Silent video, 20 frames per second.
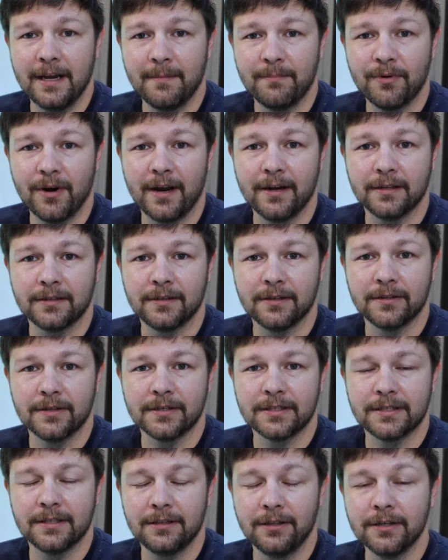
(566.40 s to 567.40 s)
product
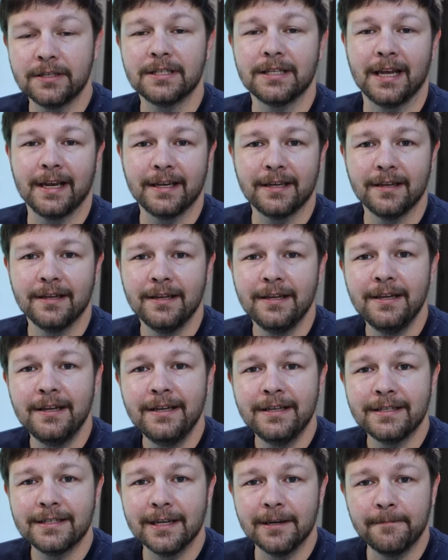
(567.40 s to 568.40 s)
looks like.
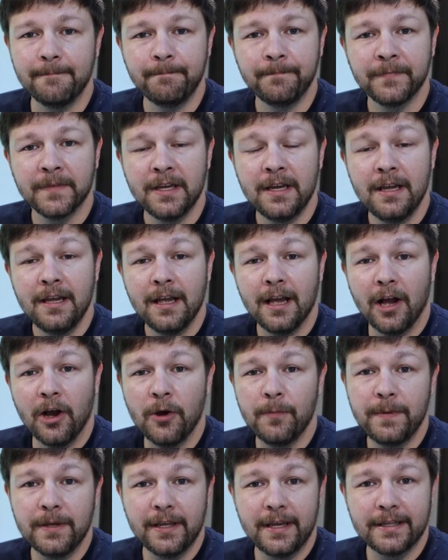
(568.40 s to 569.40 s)
So I
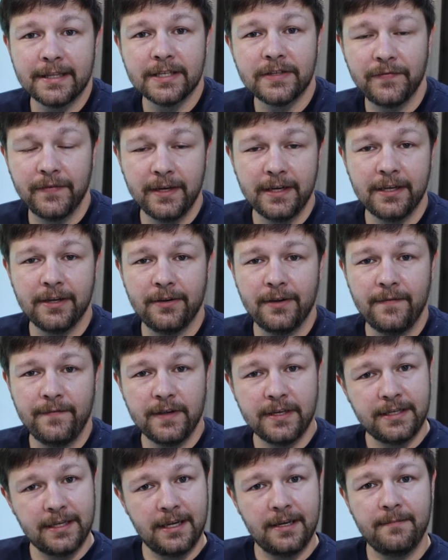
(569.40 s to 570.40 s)
hope you liked this video. If
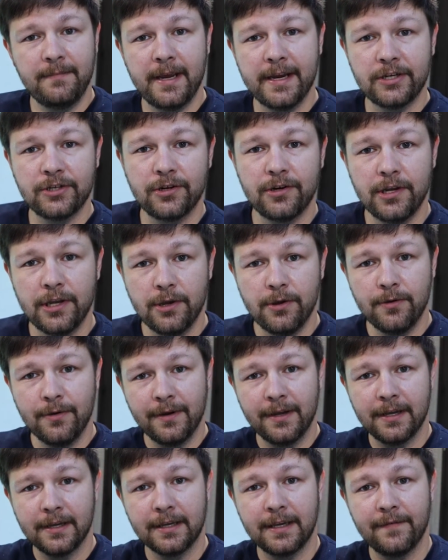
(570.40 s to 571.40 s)
you did, make sure you
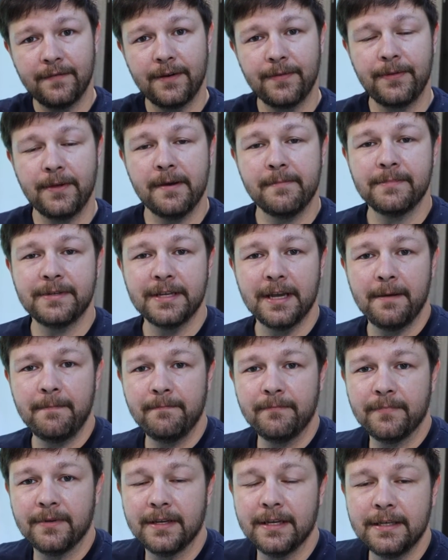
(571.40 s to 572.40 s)
give it a thumbs
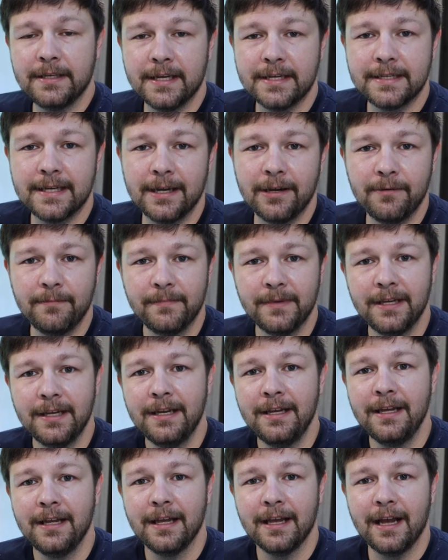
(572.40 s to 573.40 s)
up. It does help.
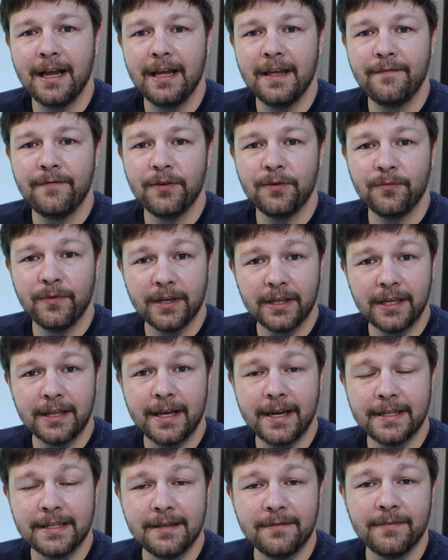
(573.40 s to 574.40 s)
If you really
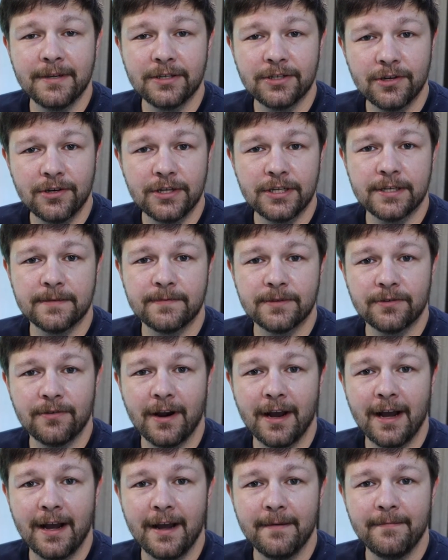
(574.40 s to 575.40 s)
liked it, make sure you
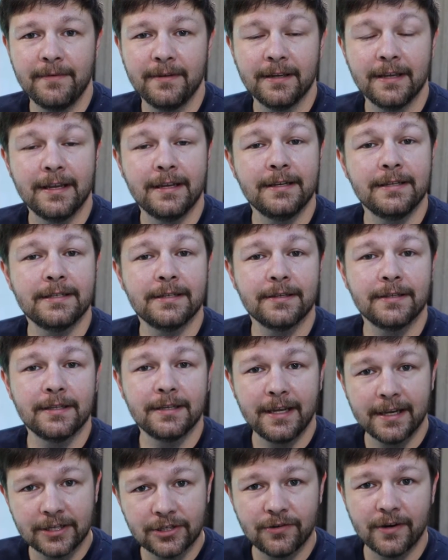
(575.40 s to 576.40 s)
subscribe. And until the
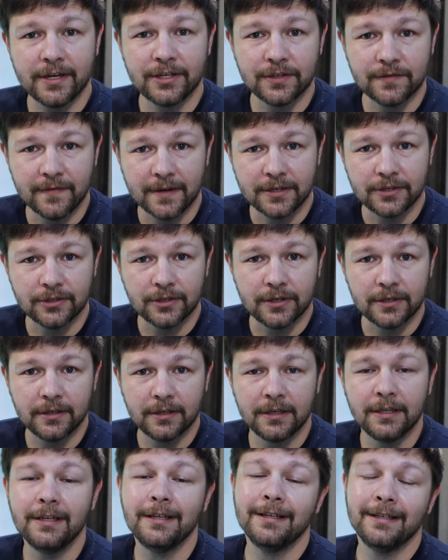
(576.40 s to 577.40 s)
next strange adventure,
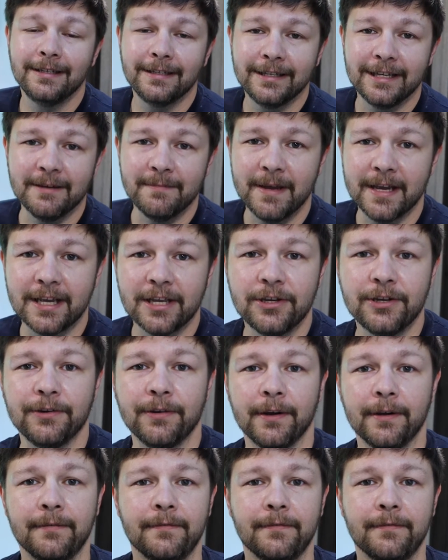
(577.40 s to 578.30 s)
keep making your